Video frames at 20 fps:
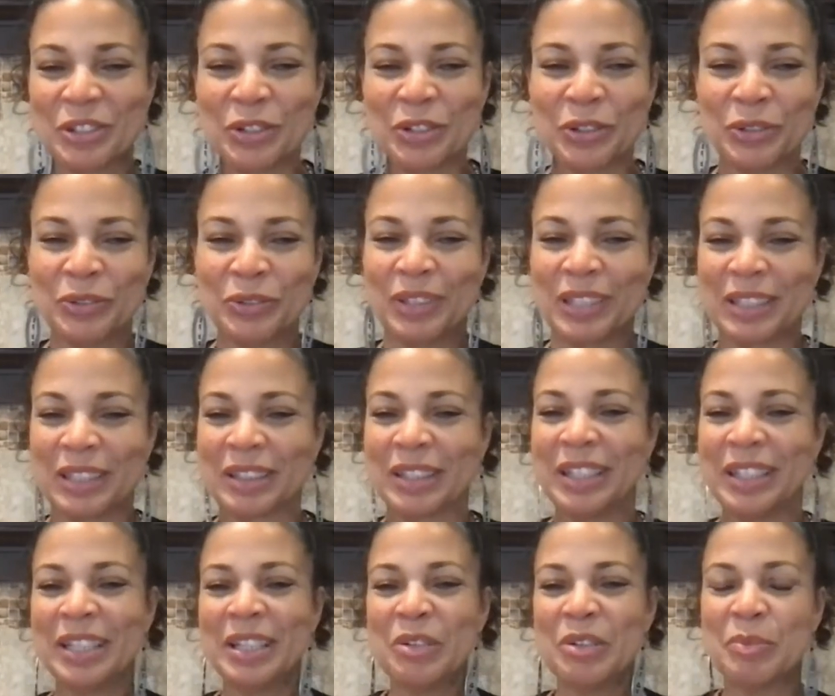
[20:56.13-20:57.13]
you and
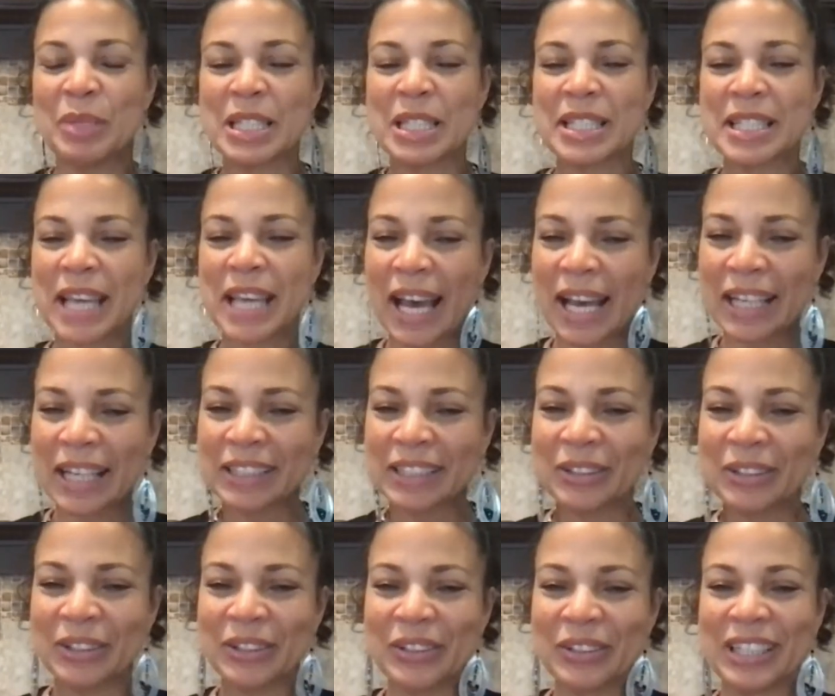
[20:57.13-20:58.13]
Miss
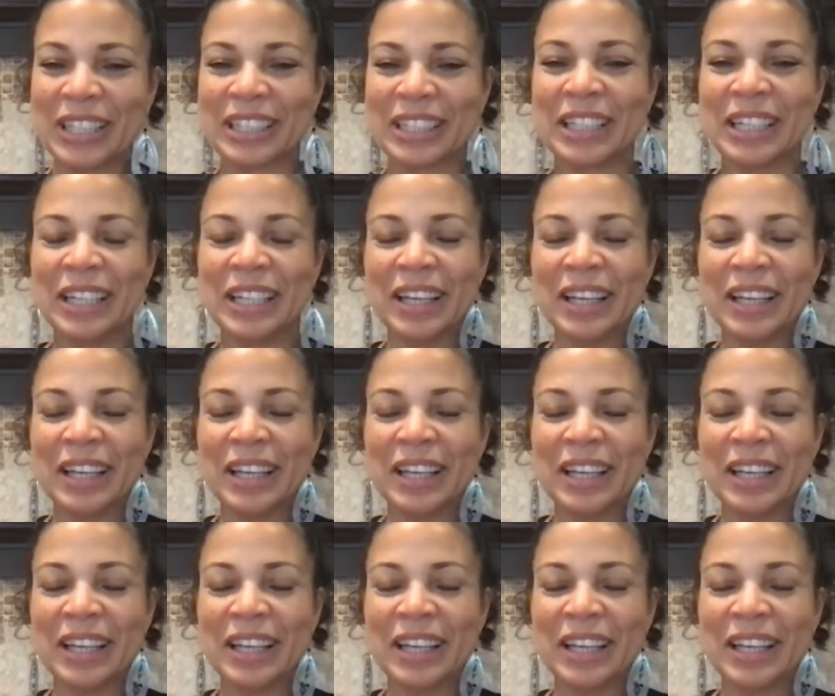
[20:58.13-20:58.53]
Tyler, and